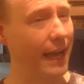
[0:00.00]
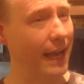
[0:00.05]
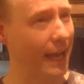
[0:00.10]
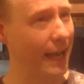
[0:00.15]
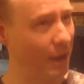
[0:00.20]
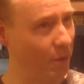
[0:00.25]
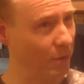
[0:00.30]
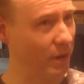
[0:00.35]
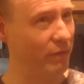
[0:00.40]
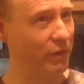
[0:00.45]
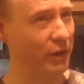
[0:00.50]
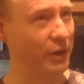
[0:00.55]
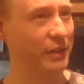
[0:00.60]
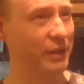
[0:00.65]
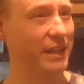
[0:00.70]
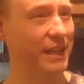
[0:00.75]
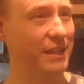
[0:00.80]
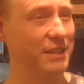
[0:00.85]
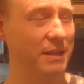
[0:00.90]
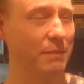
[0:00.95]
However,
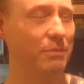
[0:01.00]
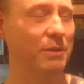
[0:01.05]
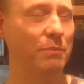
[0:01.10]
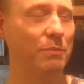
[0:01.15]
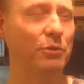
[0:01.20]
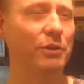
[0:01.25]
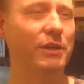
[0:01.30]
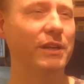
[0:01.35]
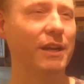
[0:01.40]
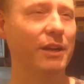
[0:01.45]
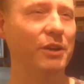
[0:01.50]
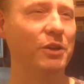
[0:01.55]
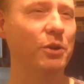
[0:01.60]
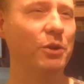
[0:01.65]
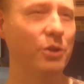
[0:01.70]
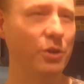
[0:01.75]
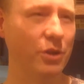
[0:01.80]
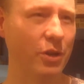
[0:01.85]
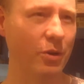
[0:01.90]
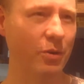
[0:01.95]
then somebody pointed out,
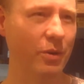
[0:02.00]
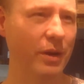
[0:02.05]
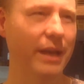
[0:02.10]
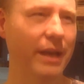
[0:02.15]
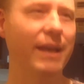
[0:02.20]
no.